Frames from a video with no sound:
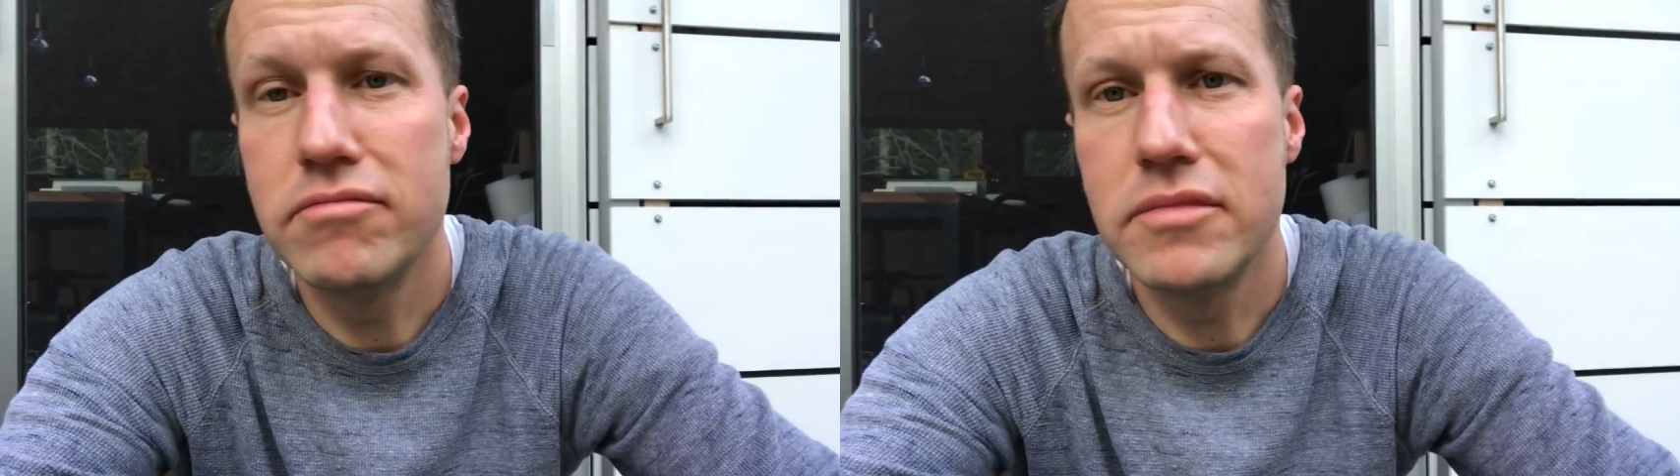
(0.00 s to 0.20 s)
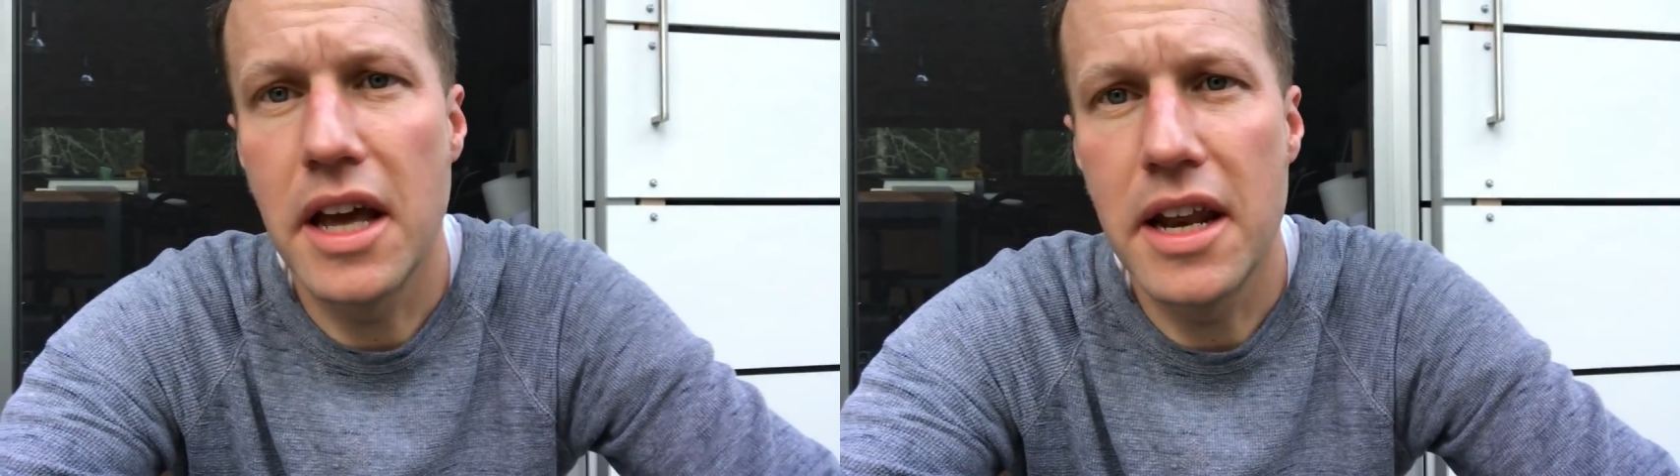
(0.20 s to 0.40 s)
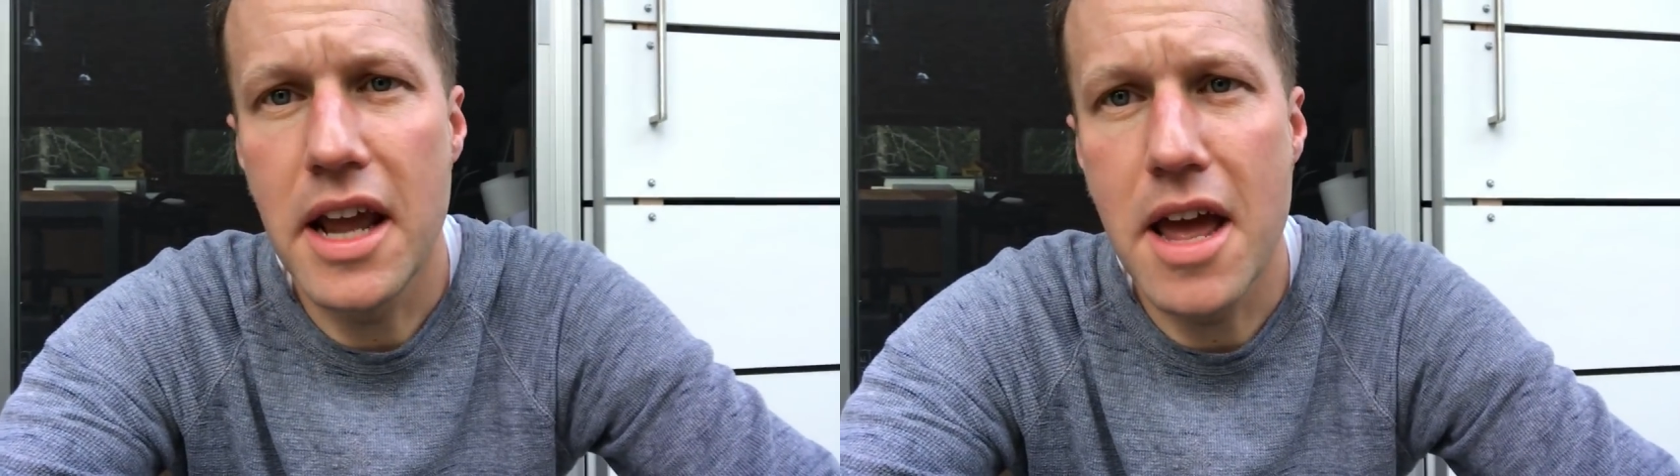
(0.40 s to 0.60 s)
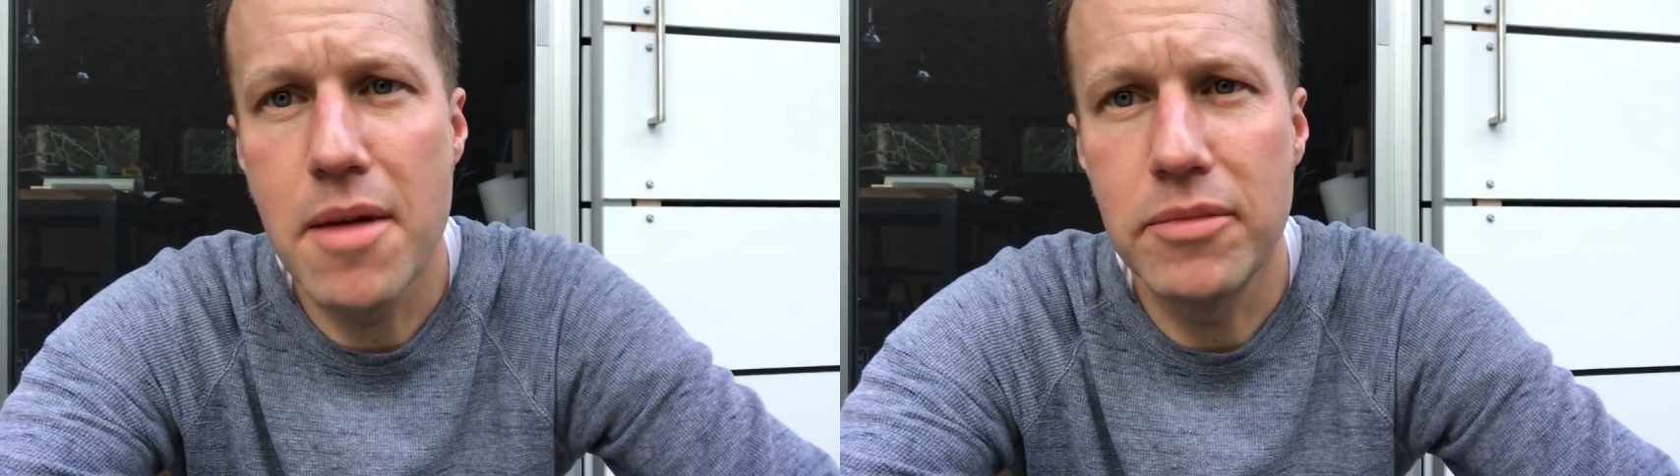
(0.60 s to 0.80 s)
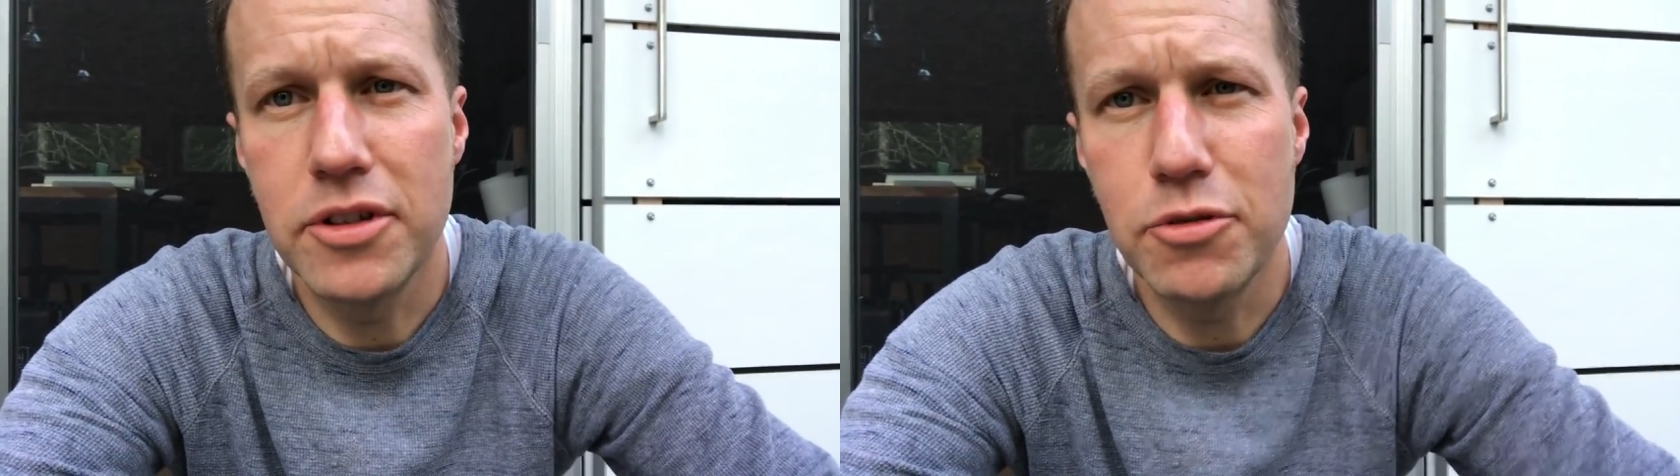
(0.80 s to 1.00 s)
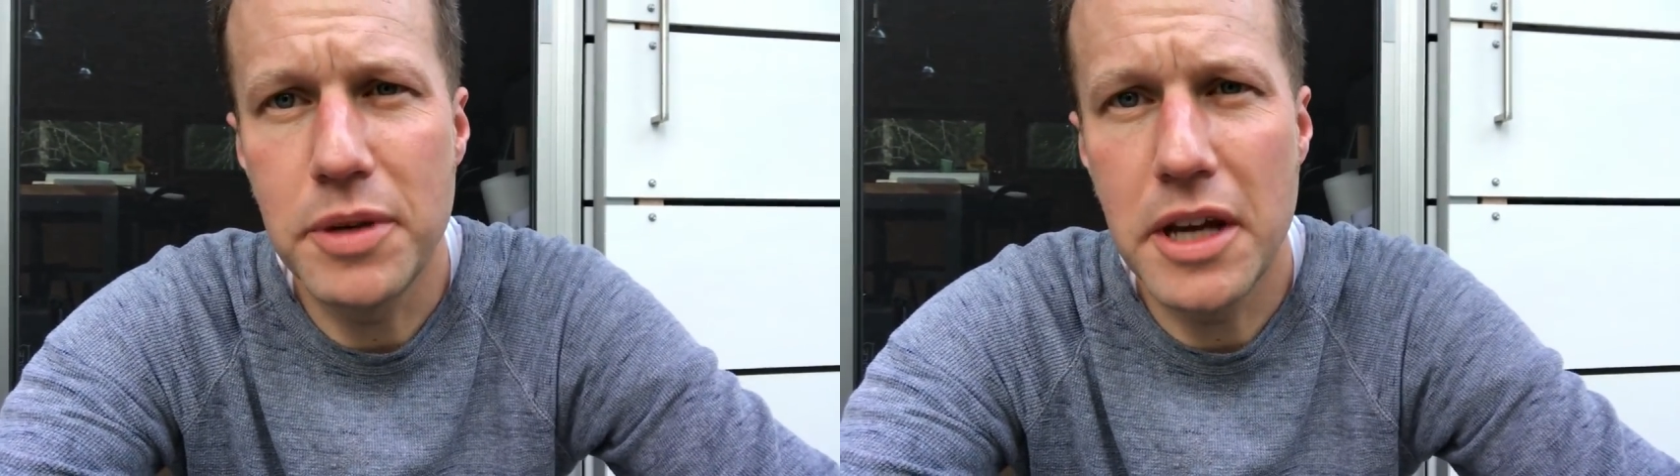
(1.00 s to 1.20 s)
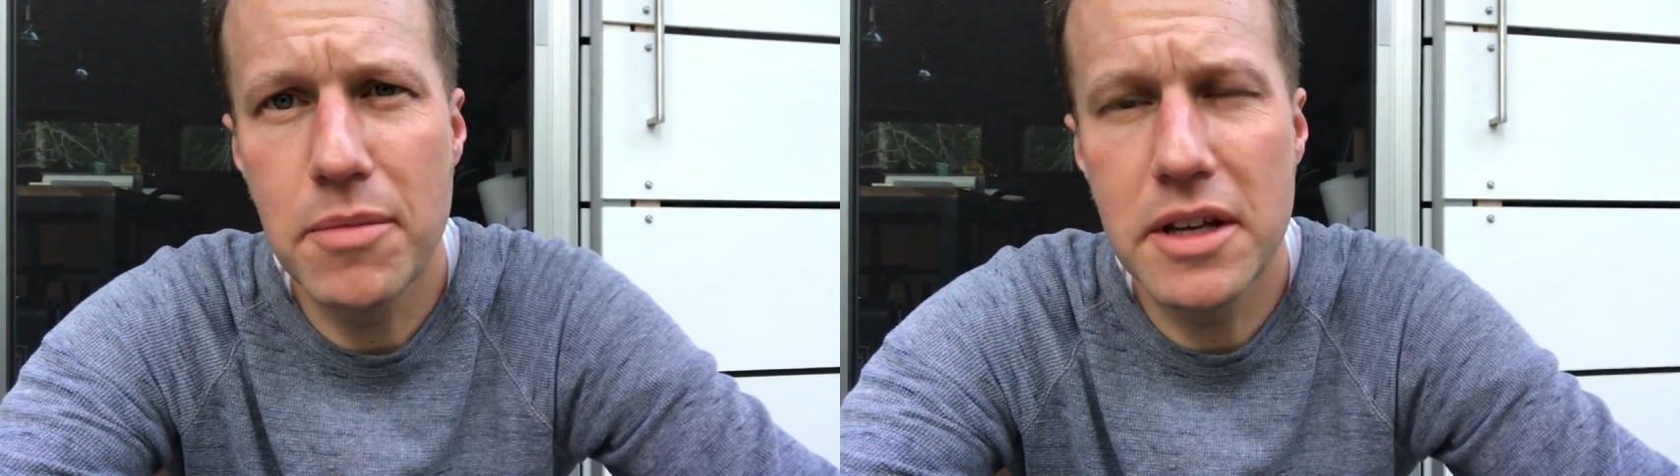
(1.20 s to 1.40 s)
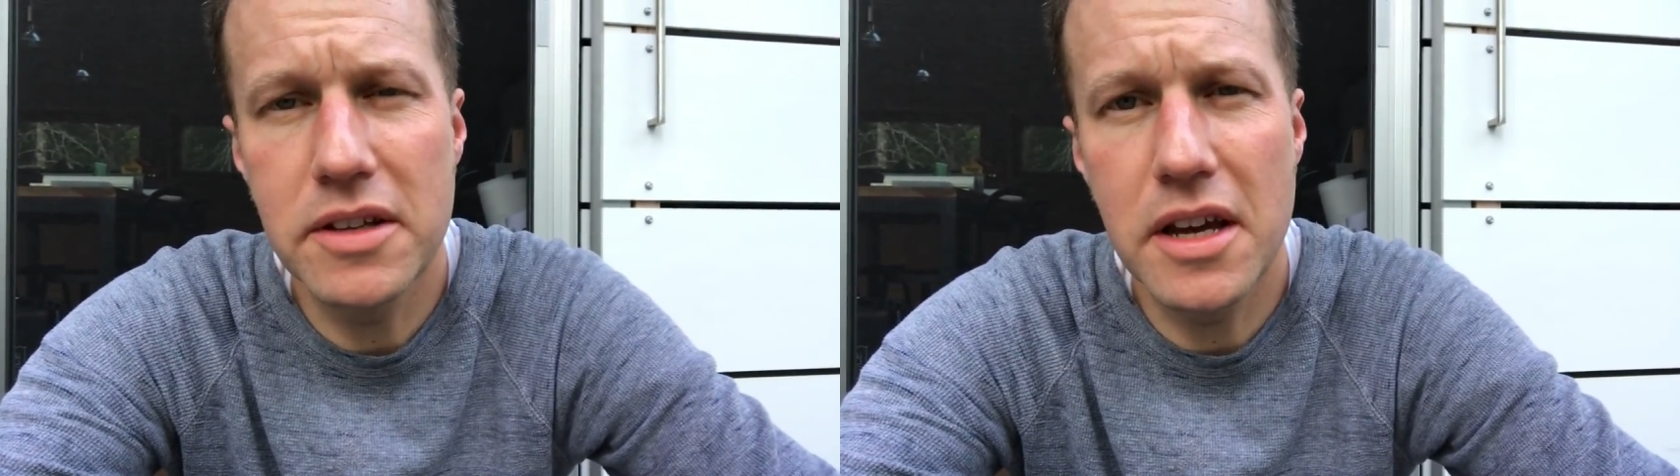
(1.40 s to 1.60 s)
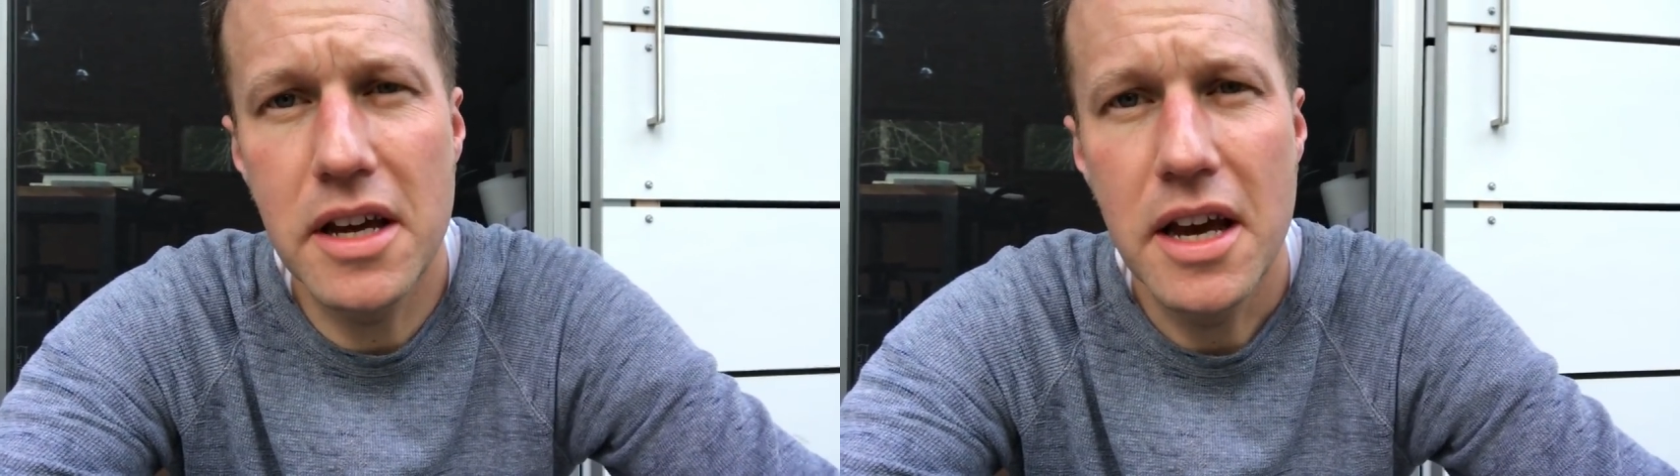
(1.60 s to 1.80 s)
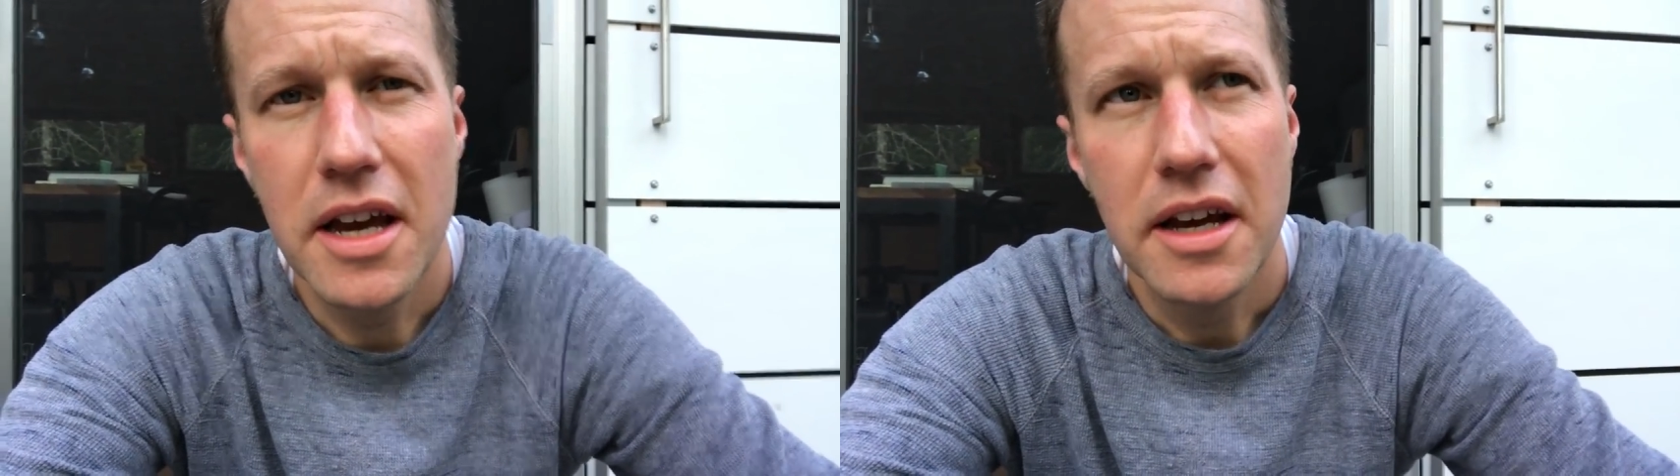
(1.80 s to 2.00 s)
10 a.m., 2 p.m. they say.